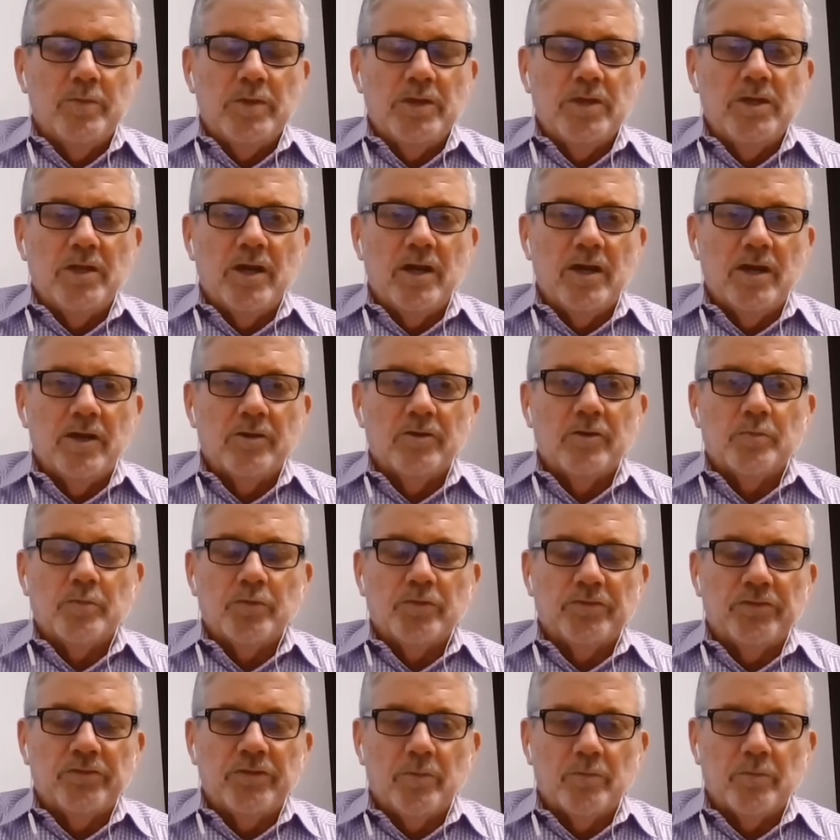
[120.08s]
to be
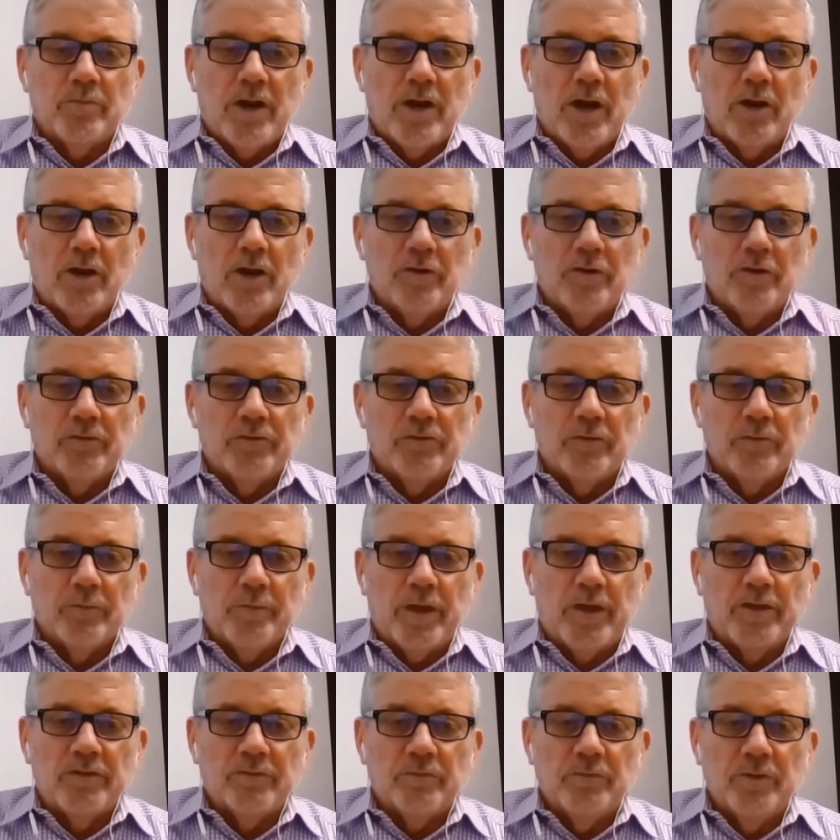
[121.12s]
100%
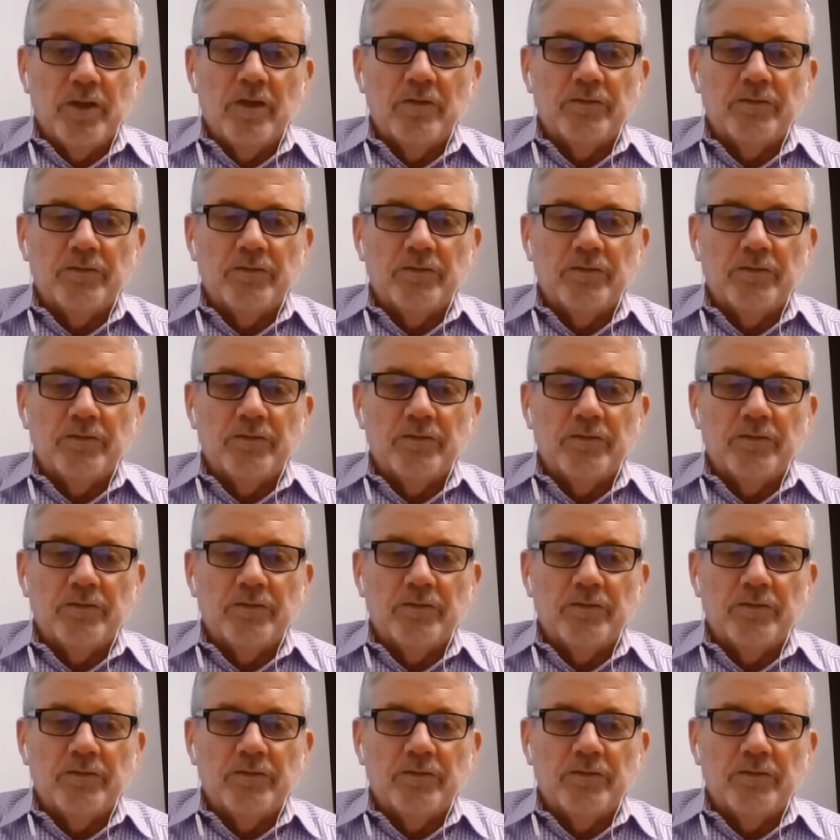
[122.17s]
browser-based, we